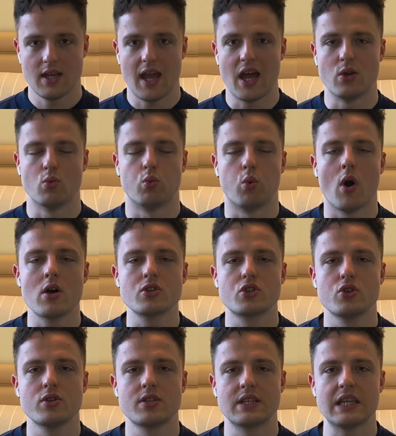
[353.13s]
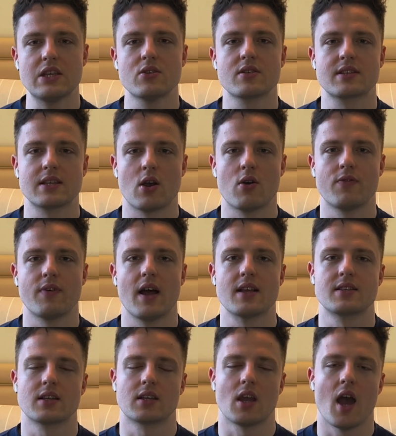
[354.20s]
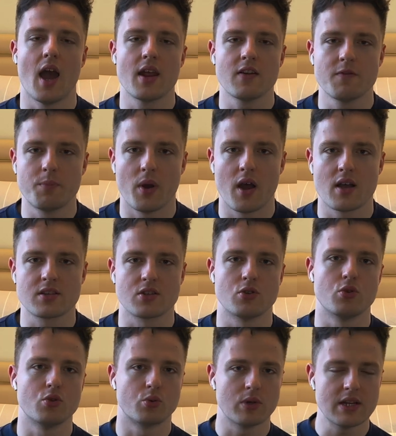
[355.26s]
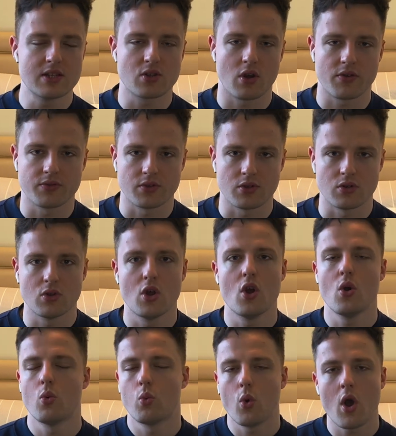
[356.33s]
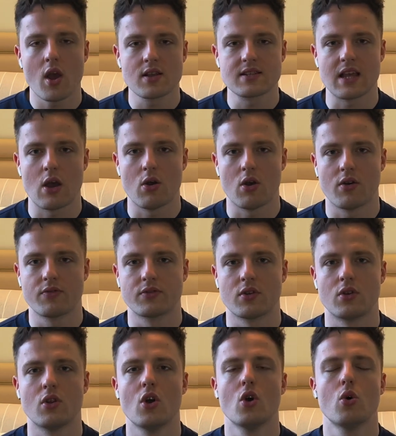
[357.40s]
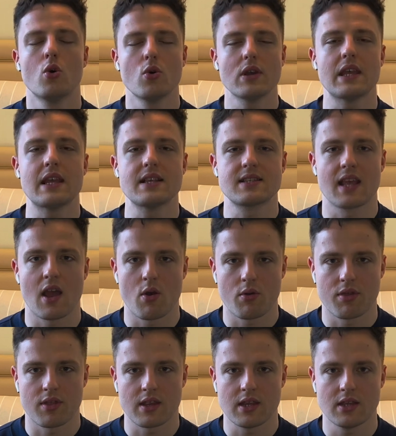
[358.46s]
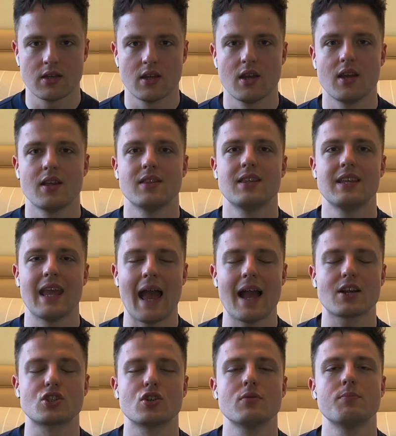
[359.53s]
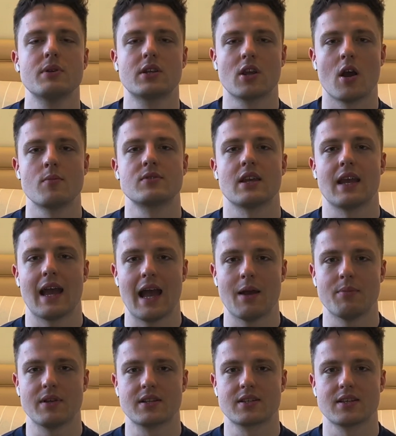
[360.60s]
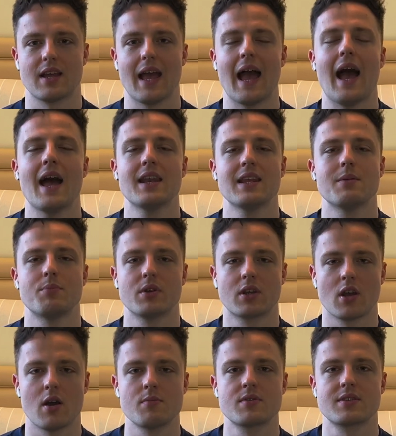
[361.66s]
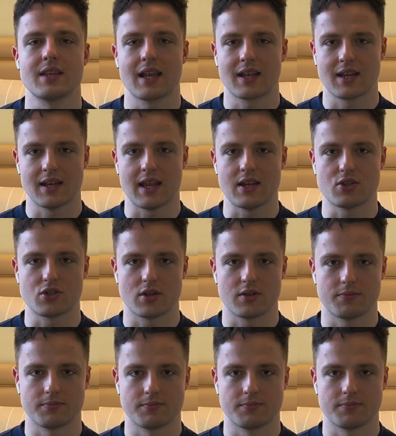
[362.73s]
And once you see yourself as a kind of person who reads often, works out often, or eats healthy, the action becomes a habit and it becomes second nature.